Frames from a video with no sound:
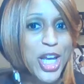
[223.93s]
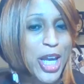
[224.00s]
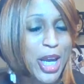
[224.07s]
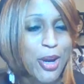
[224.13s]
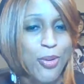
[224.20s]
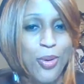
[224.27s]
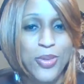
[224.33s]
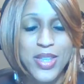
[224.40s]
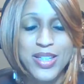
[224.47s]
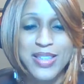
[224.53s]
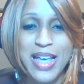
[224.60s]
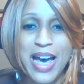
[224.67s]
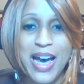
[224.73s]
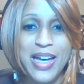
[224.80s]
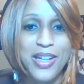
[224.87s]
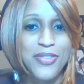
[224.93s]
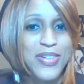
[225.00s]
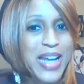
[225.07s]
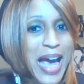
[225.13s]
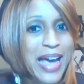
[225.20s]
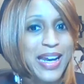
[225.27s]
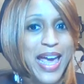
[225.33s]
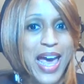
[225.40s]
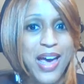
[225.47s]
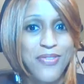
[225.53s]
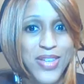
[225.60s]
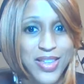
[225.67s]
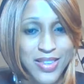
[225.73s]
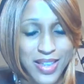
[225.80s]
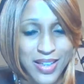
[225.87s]
err on the side of not
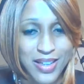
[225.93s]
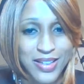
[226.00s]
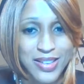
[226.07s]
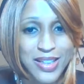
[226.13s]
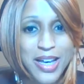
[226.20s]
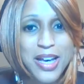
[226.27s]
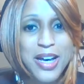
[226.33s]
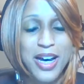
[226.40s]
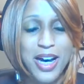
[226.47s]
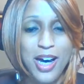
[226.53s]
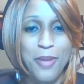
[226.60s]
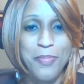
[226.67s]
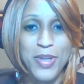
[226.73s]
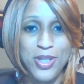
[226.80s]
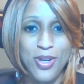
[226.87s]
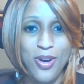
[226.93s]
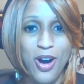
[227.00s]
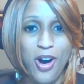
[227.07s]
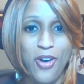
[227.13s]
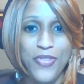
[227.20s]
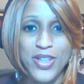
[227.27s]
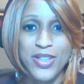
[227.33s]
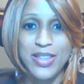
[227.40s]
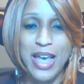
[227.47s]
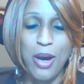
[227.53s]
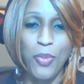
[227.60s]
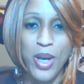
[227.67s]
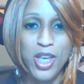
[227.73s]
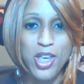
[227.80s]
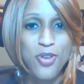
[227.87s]
having things up in your office. That
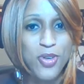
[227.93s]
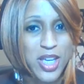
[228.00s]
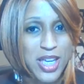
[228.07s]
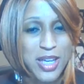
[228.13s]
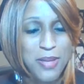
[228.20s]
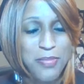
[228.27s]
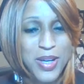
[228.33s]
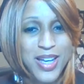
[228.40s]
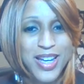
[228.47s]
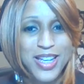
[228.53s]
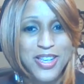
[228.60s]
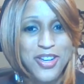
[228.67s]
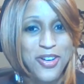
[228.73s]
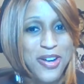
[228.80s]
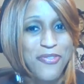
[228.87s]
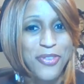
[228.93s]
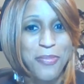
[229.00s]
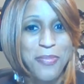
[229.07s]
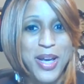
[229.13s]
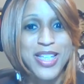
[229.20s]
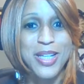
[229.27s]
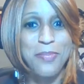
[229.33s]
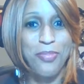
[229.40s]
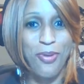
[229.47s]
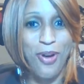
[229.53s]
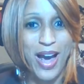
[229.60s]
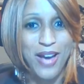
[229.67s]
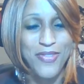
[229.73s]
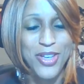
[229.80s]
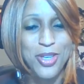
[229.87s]
way you keep your information
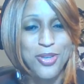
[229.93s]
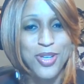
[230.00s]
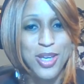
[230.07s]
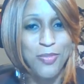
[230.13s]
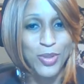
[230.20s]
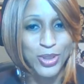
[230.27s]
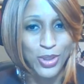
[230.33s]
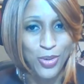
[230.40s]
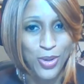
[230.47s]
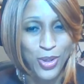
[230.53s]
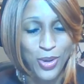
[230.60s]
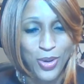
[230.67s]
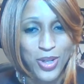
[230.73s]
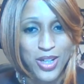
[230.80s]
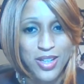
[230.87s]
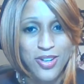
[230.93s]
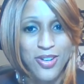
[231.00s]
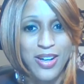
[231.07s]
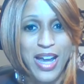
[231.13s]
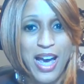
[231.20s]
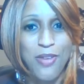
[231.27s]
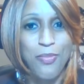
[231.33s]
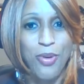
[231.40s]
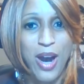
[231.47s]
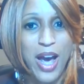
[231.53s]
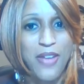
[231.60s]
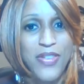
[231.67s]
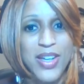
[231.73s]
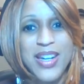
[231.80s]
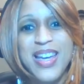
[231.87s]
private. You keep what's going on in your life
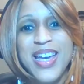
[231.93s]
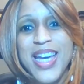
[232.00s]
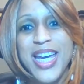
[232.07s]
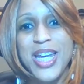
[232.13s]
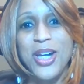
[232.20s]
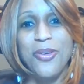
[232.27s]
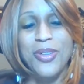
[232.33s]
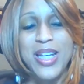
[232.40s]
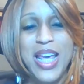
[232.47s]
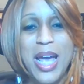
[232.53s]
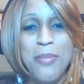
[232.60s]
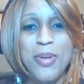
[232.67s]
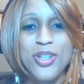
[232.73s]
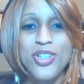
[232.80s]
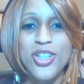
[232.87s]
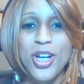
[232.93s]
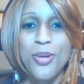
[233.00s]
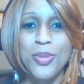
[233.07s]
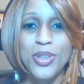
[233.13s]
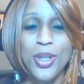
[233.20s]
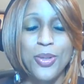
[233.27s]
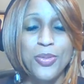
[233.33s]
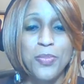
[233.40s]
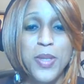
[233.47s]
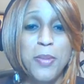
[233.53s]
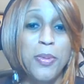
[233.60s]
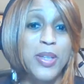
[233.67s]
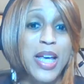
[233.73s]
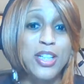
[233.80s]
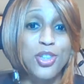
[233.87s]
private, and only able to share with those
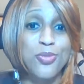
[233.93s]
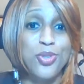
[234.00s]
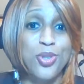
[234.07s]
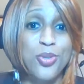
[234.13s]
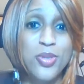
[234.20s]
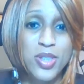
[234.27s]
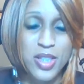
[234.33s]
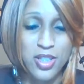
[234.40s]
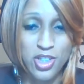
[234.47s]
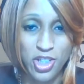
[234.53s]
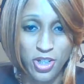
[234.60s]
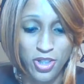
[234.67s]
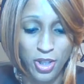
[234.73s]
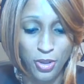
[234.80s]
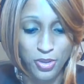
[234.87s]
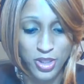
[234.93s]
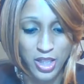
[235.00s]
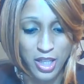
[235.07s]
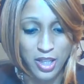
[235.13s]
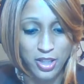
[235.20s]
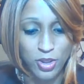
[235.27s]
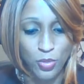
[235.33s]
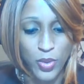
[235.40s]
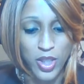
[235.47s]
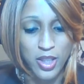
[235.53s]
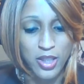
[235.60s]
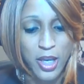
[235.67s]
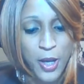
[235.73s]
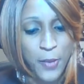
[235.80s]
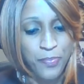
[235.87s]
people that you choose to share those things
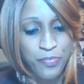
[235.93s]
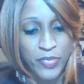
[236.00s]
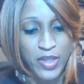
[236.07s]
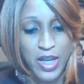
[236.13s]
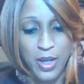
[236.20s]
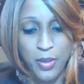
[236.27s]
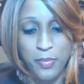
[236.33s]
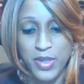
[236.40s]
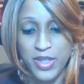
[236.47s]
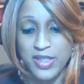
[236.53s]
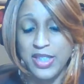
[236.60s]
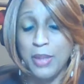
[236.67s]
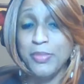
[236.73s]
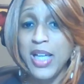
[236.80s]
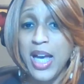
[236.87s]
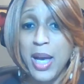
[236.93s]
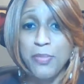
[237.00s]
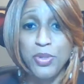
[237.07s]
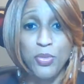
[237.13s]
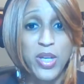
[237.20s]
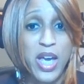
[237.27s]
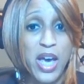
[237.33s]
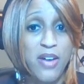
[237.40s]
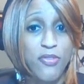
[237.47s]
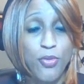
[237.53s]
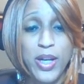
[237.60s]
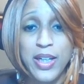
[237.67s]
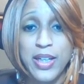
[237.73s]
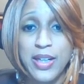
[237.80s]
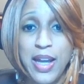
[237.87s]
with. Sometimes we have
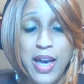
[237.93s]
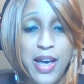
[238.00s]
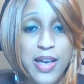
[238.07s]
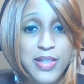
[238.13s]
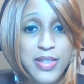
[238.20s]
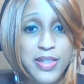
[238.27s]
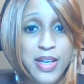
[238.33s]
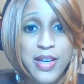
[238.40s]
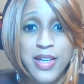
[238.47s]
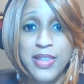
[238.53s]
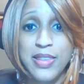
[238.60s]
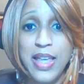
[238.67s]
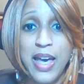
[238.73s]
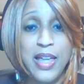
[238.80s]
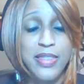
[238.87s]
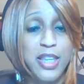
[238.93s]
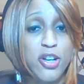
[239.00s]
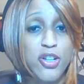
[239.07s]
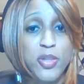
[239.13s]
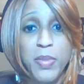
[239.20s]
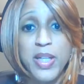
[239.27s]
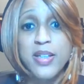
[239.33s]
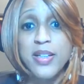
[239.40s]
recognized that there's been